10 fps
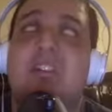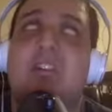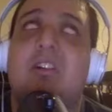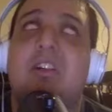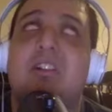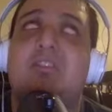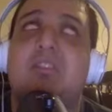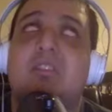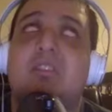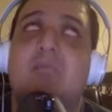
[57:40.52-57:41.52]
all his
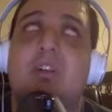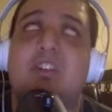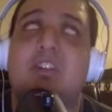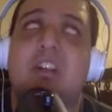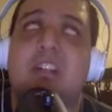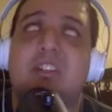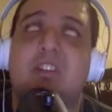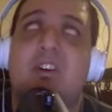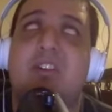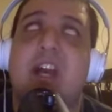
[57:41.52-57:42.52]
merchandise
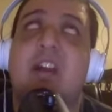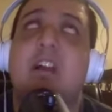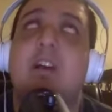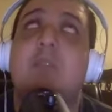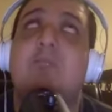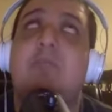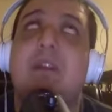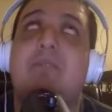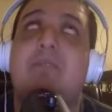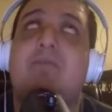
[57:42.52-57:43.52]
and all that
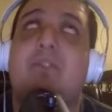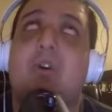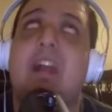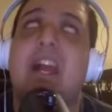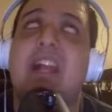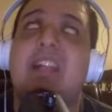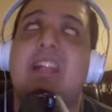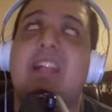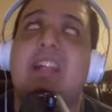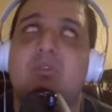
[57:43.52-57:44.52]
before
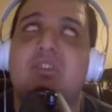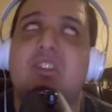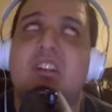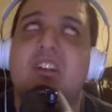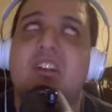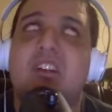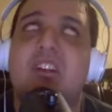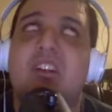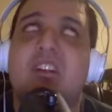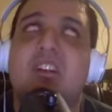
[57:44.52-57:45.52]
anything even comes
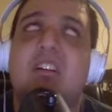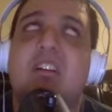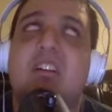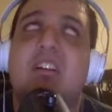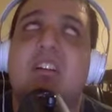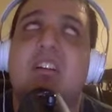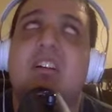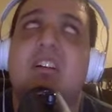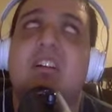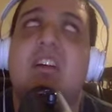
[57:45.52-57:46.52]
out.
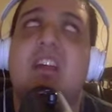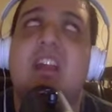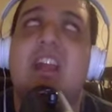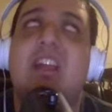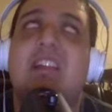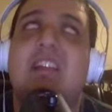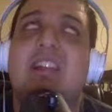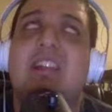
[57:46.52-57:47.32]
Anything,